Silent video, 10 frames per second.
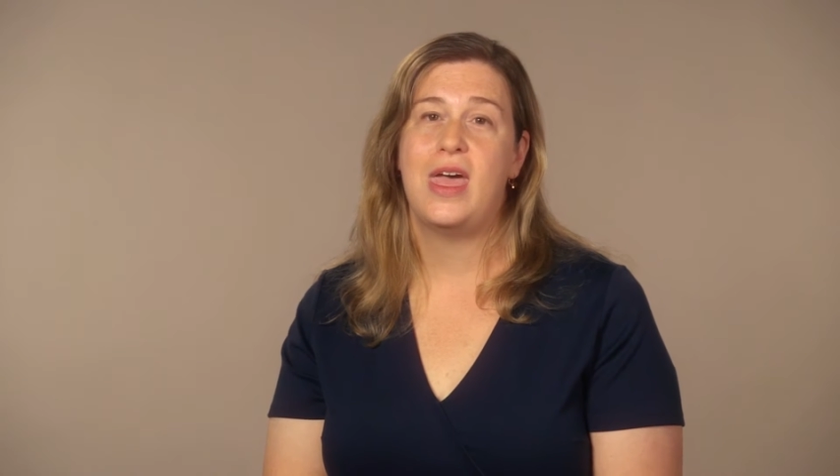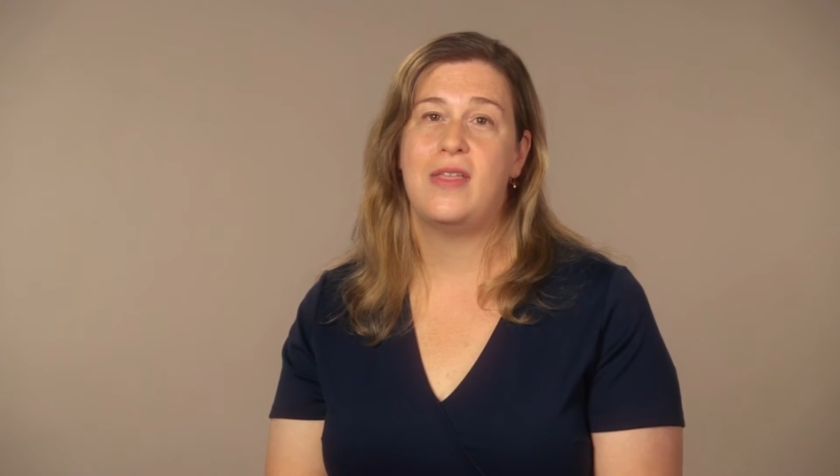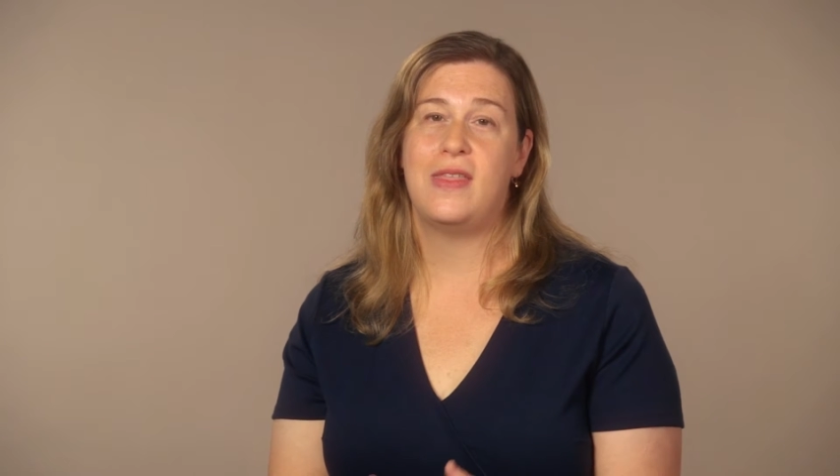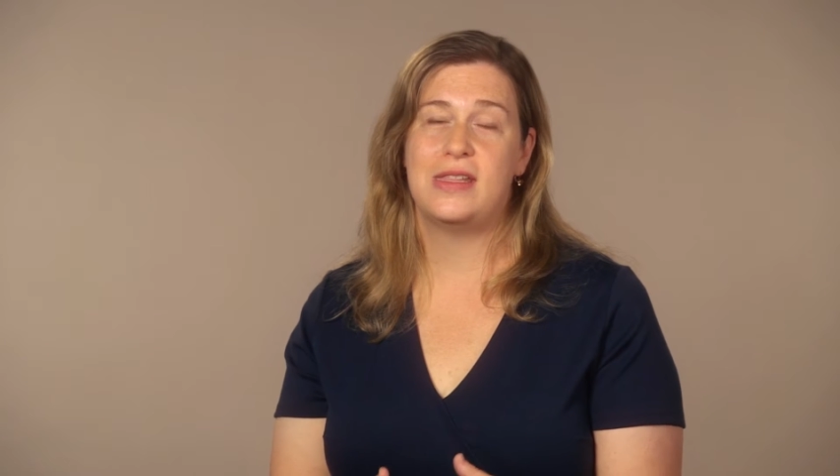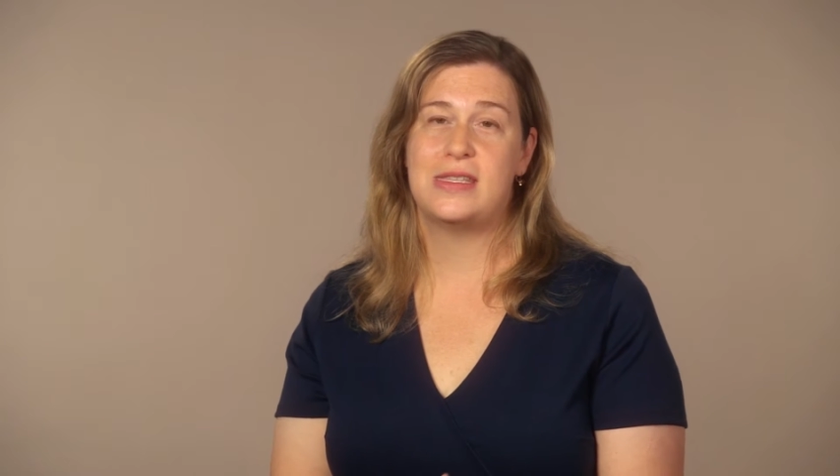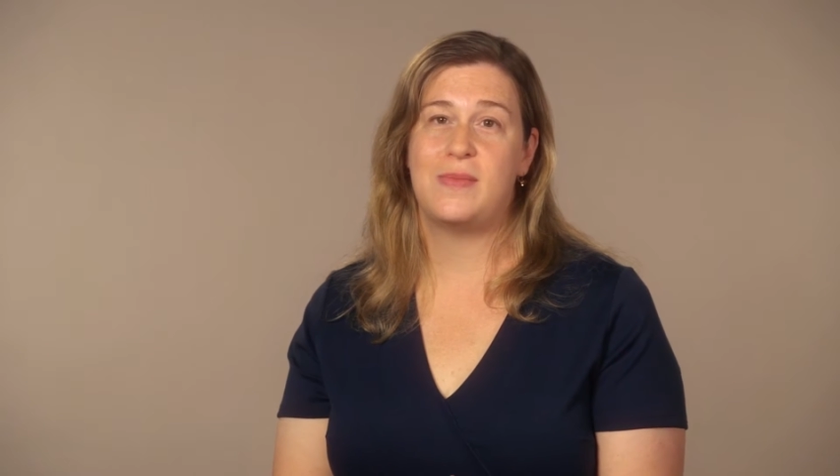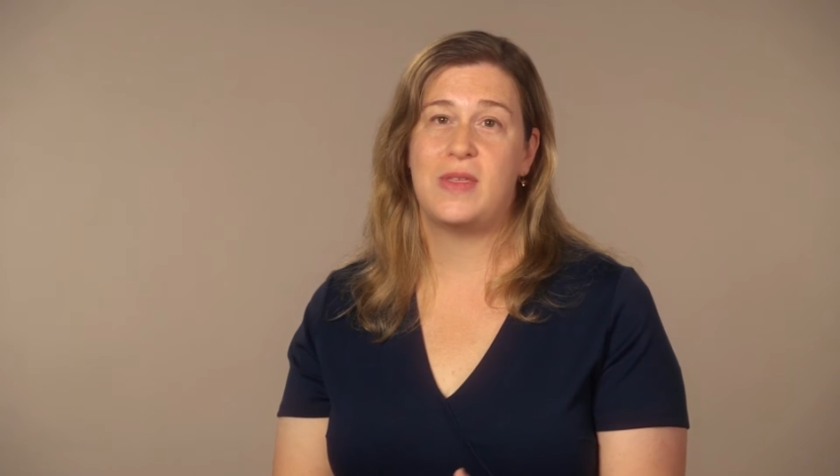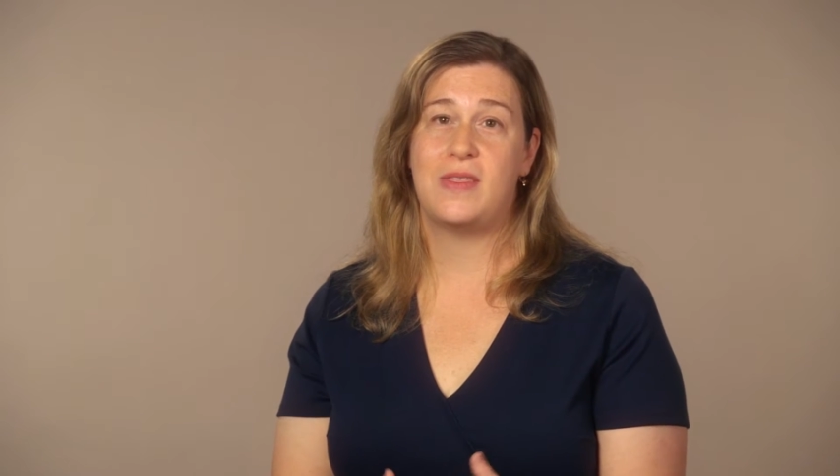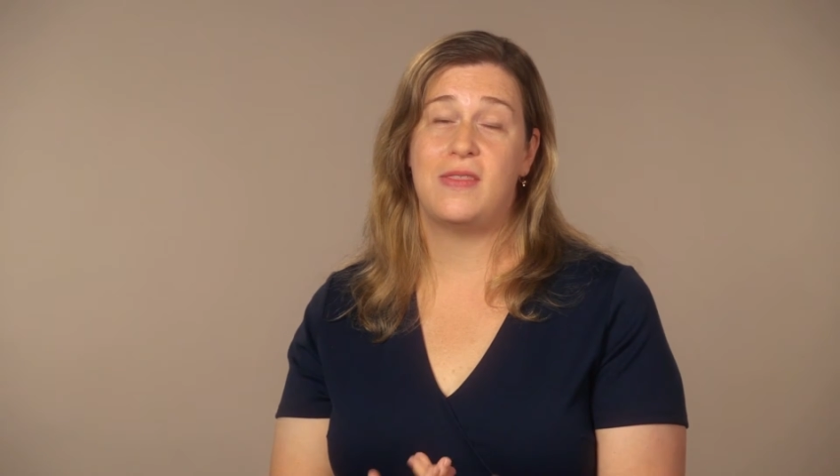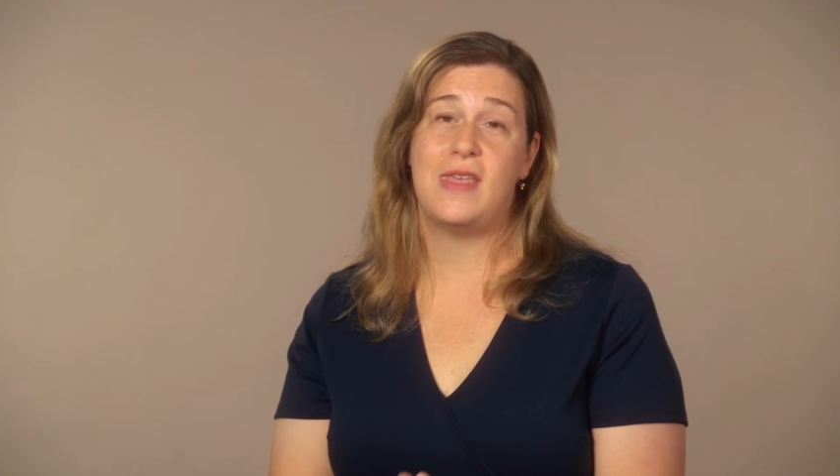and that it's
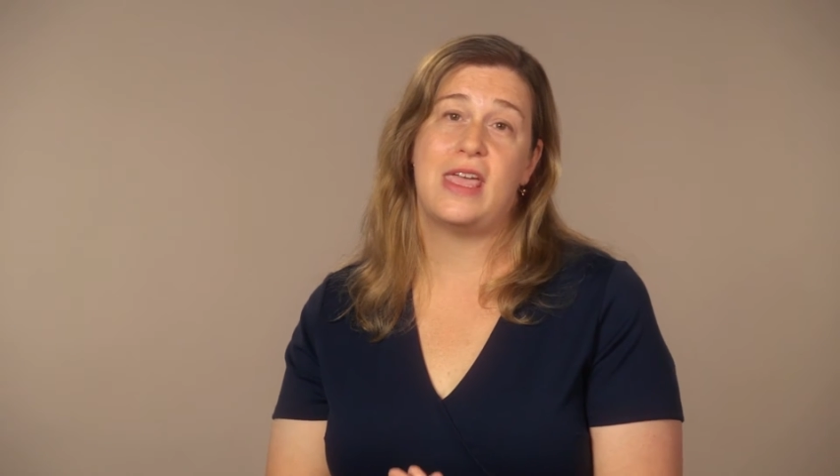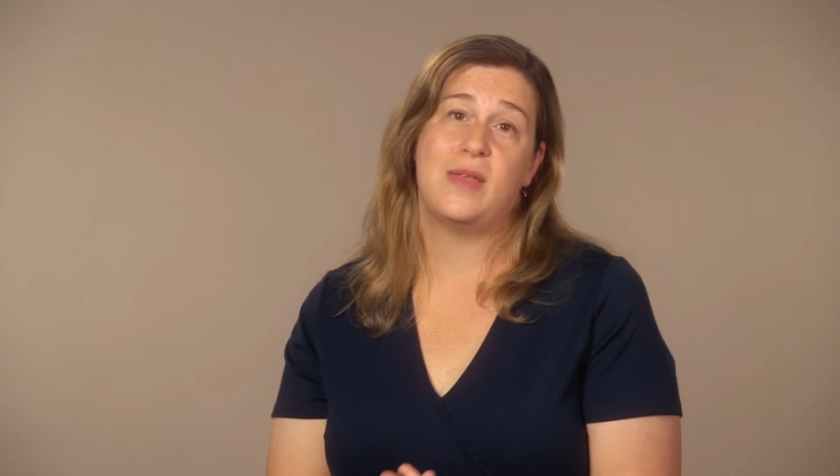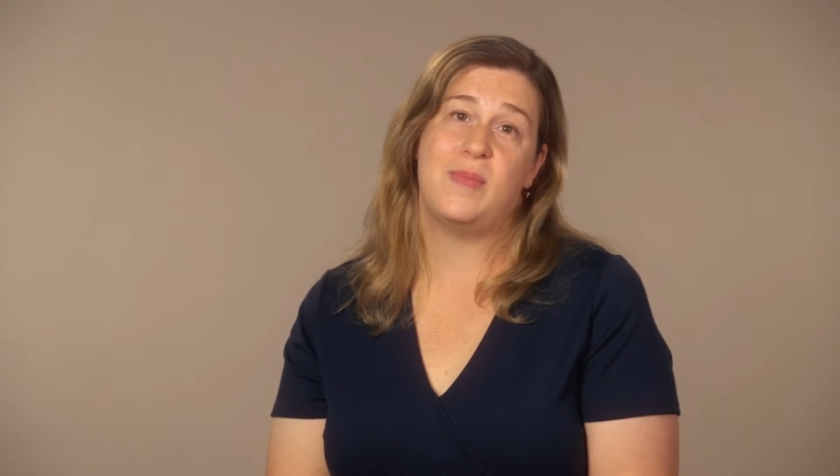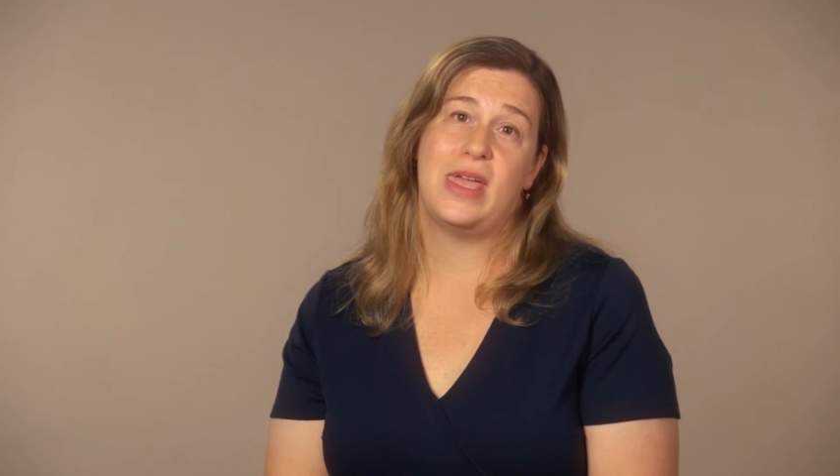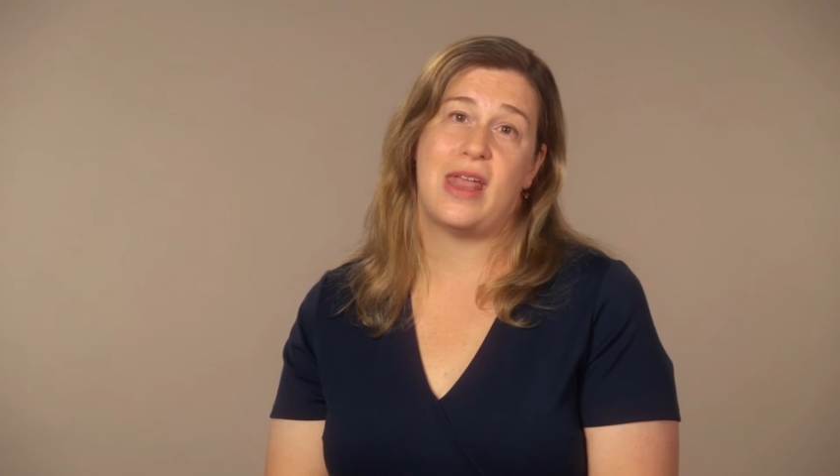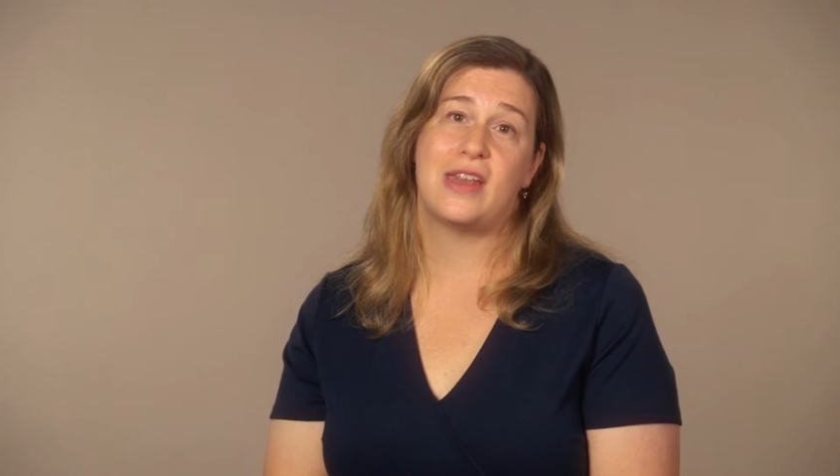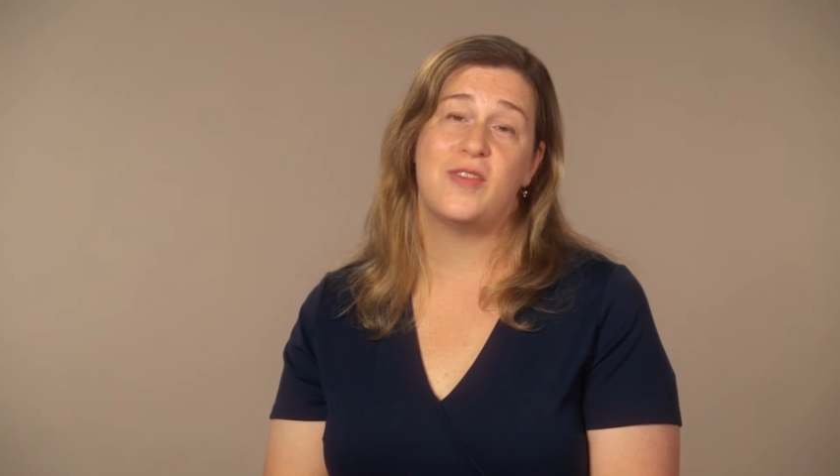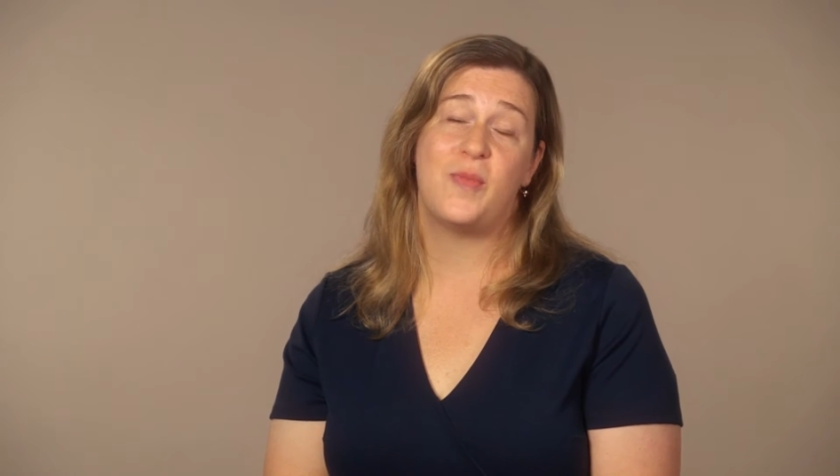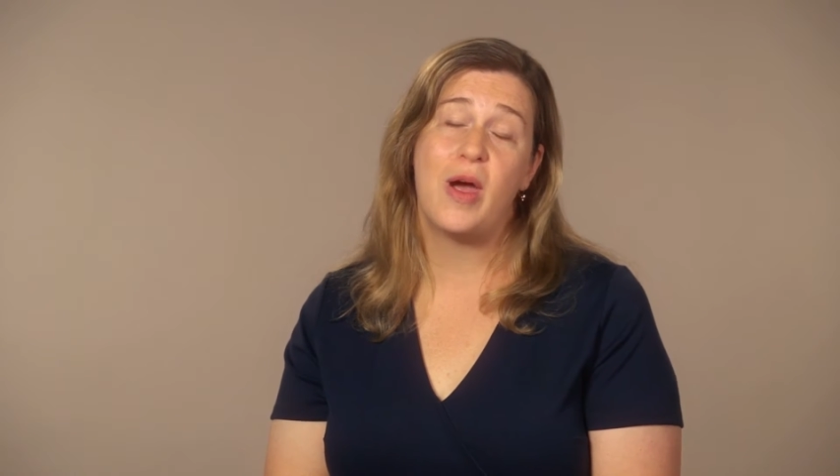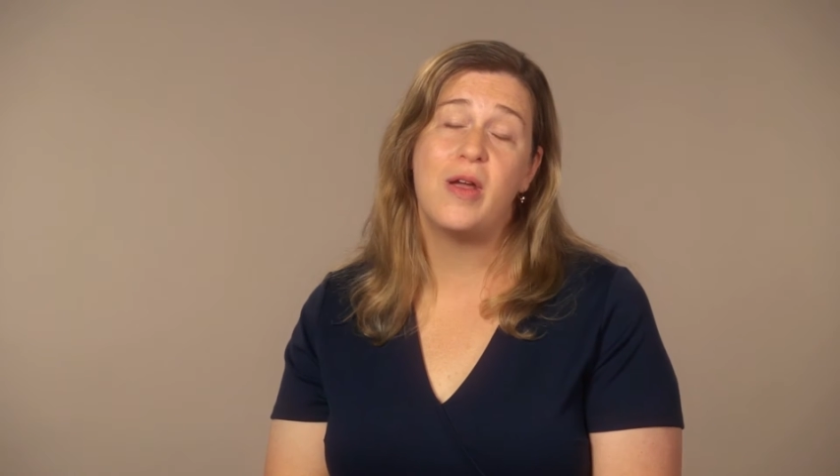something that they can be an
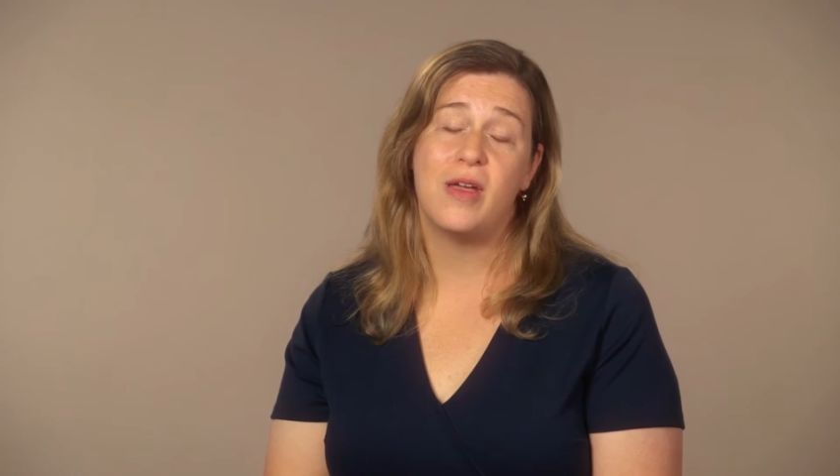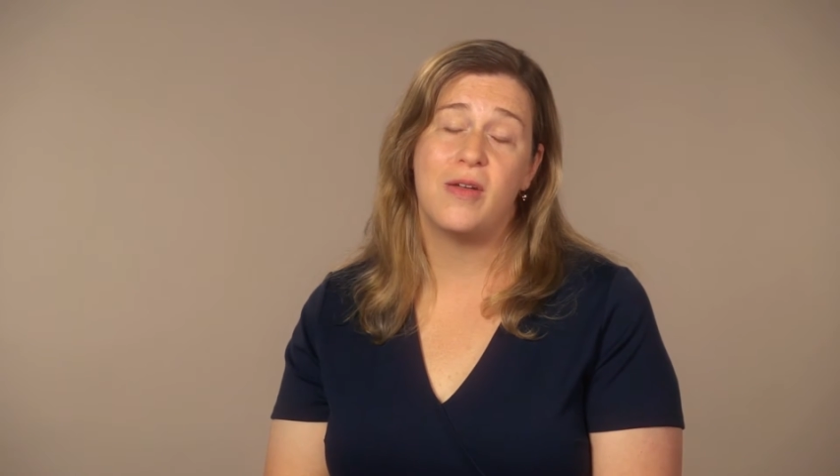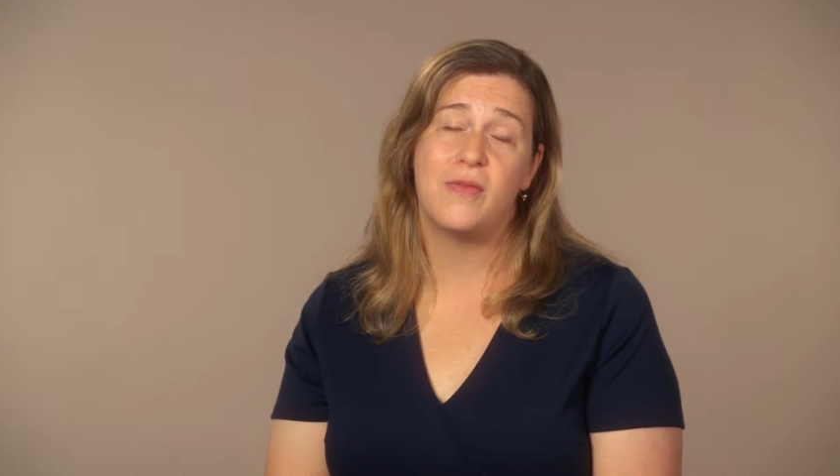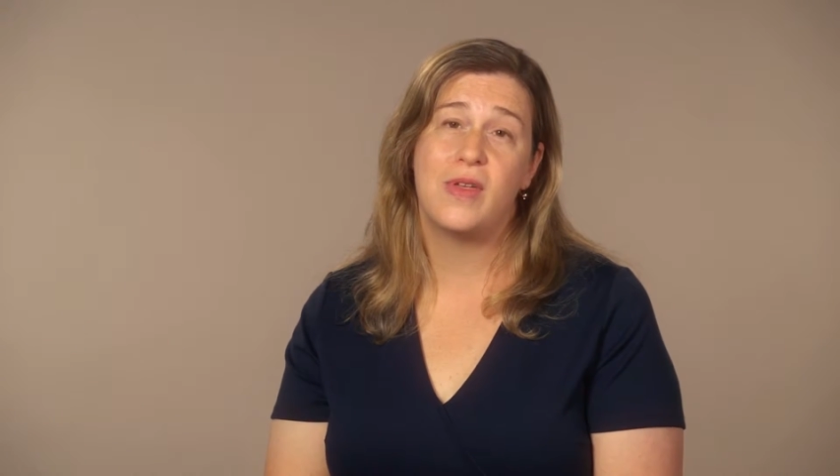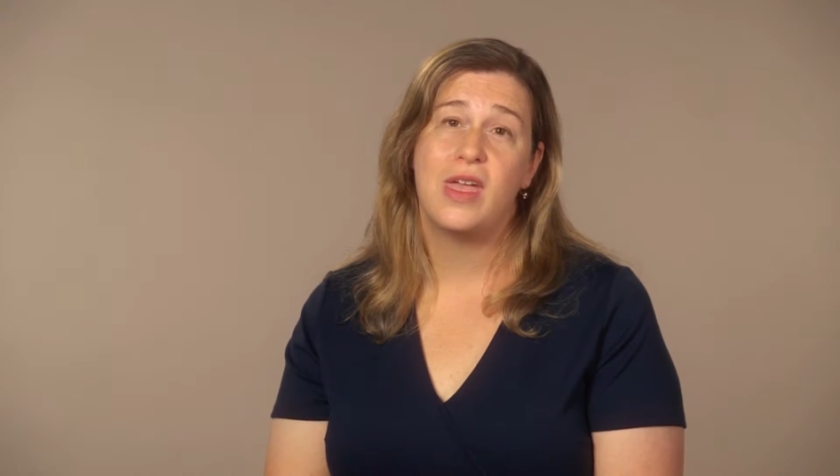active part of.